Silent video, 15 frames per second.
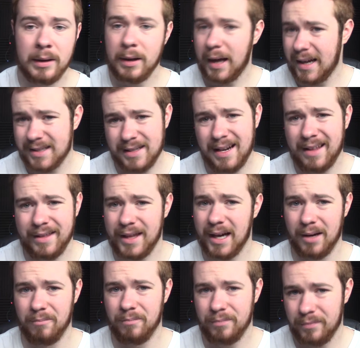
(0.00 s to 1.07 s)
that's not
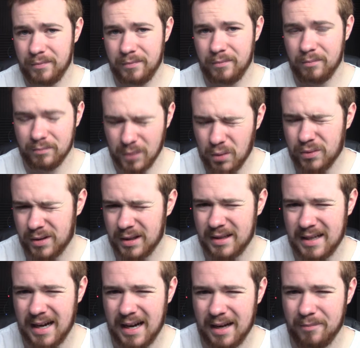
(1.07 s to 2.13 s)
them. Most of the
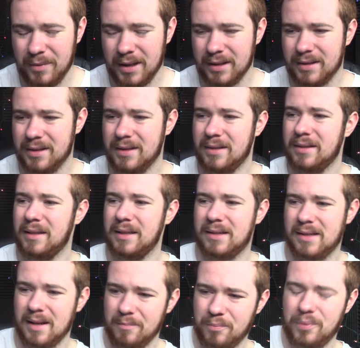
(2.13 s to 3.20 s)
time, it's
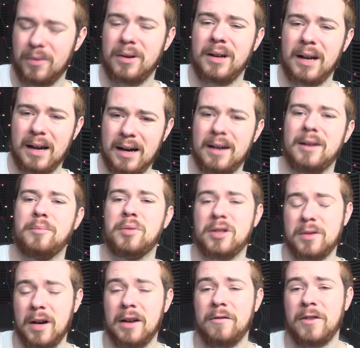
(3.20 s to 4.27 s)
them putting on a
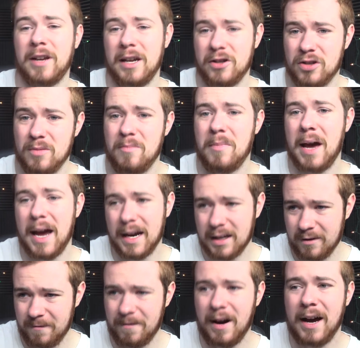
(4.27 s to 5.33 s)
personification,
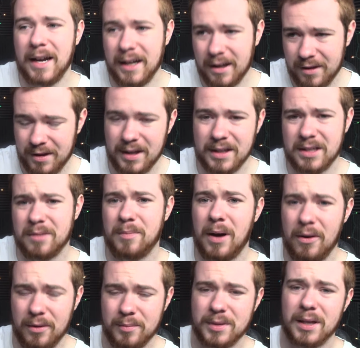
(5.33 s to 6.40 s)
magnifying things
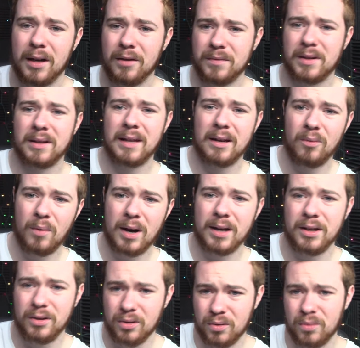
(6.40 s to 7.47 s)
about themselves that they
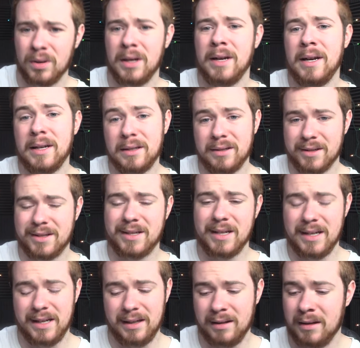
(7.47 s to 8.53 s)
want you to
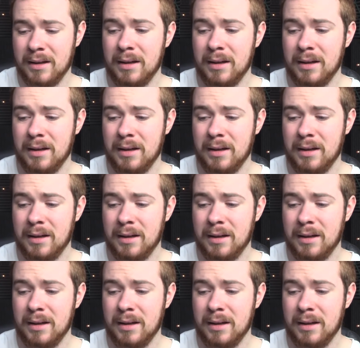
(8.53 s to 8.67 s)
see.